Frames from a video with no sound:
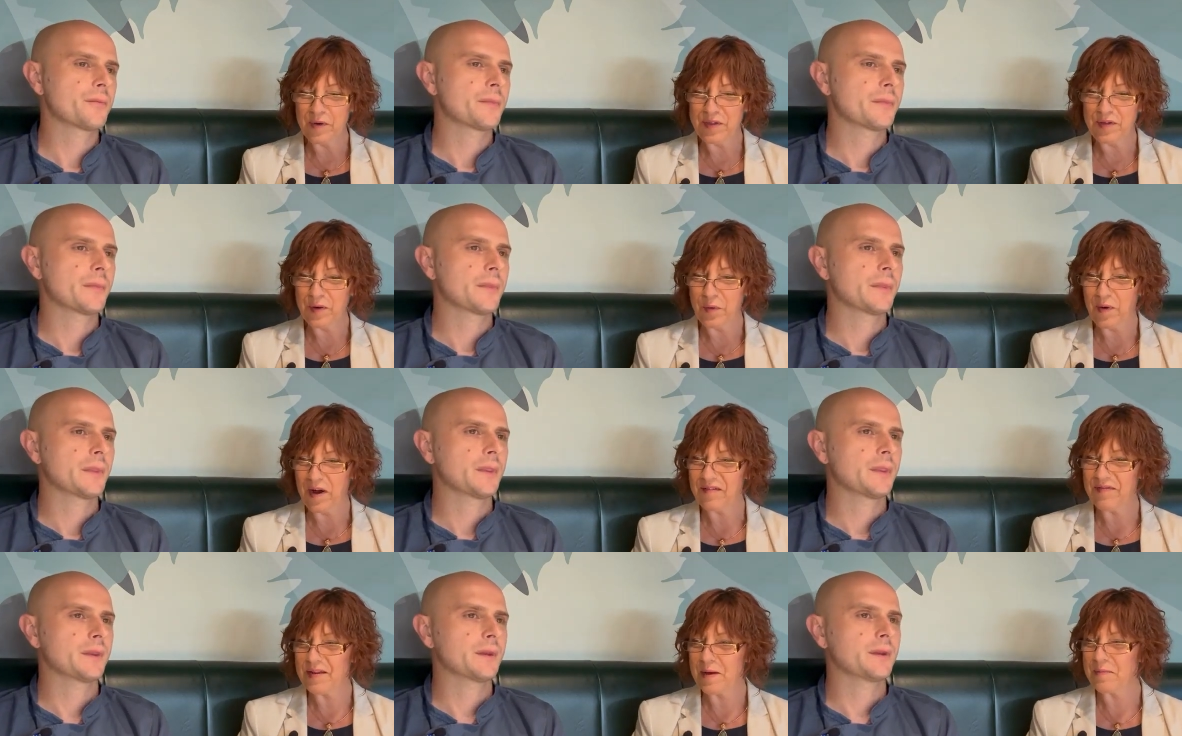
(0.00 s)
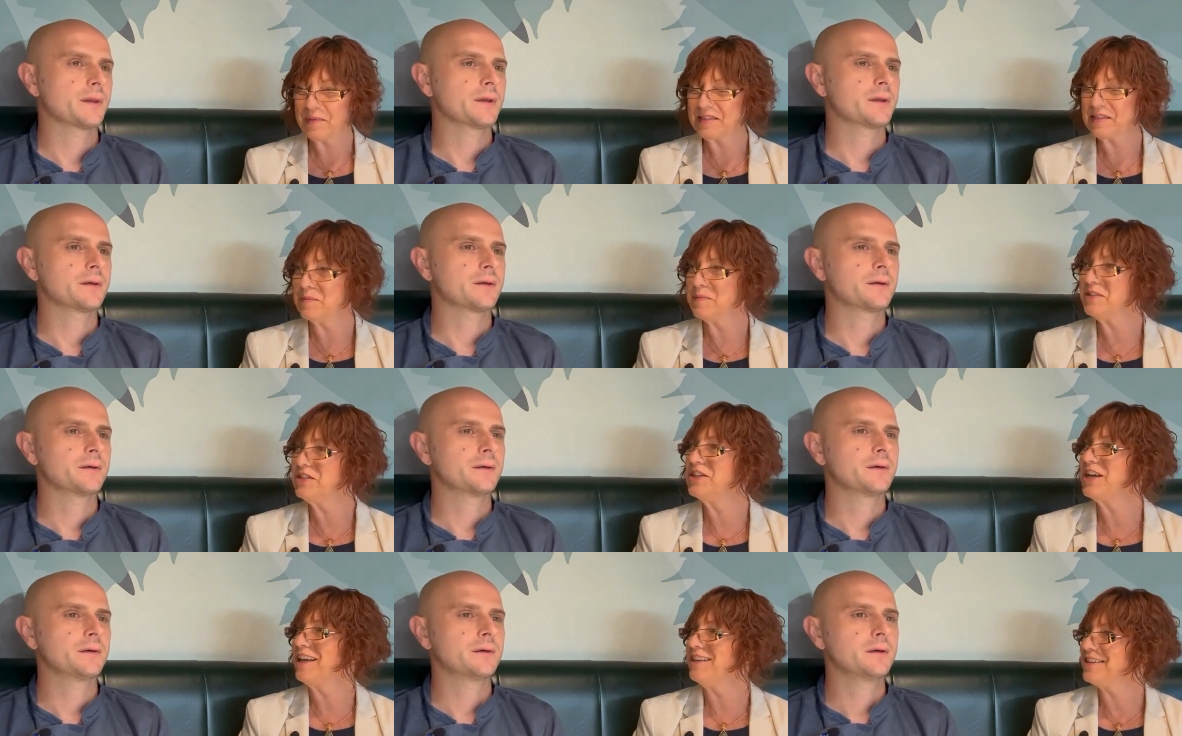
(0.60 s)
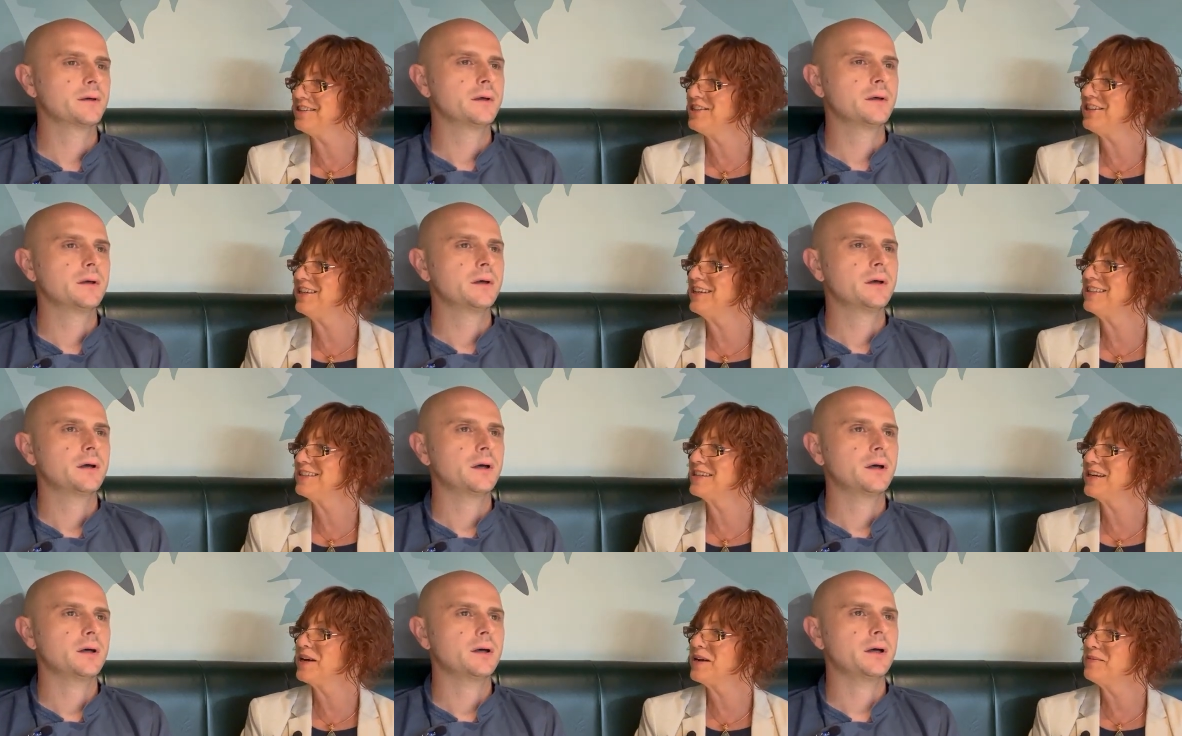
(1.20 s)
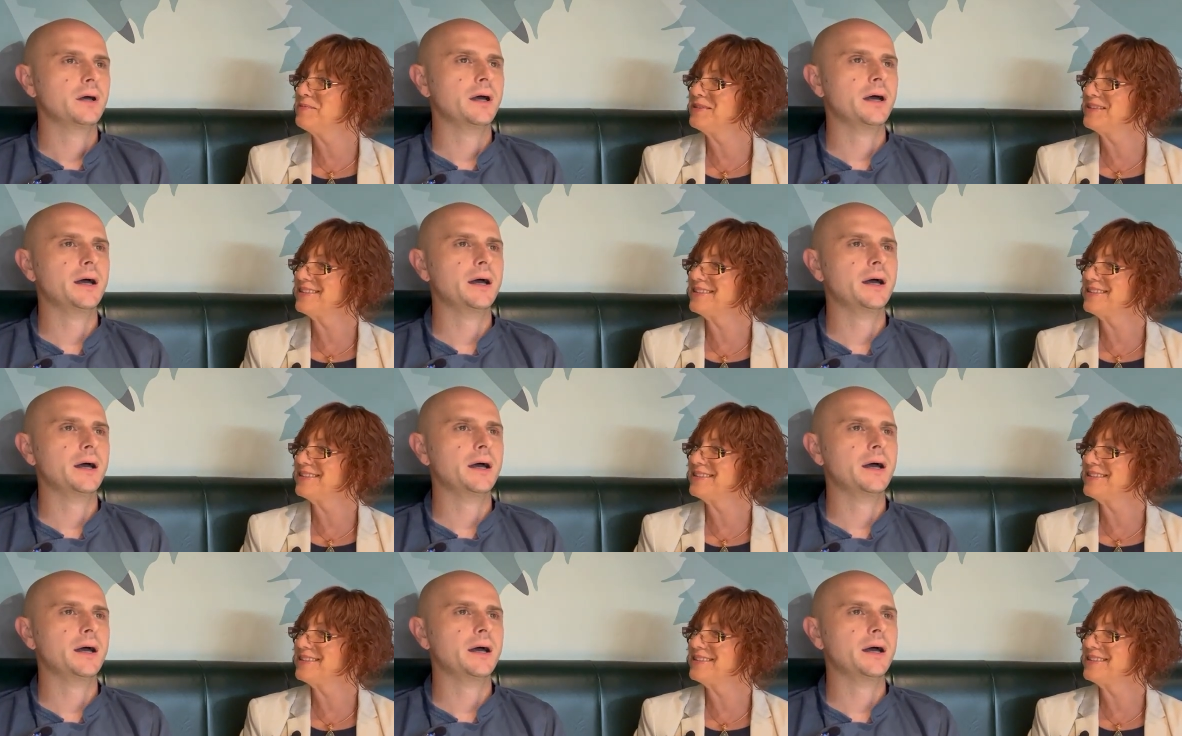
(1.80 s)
Speaker 1: with your wife? That must have been challenging at times.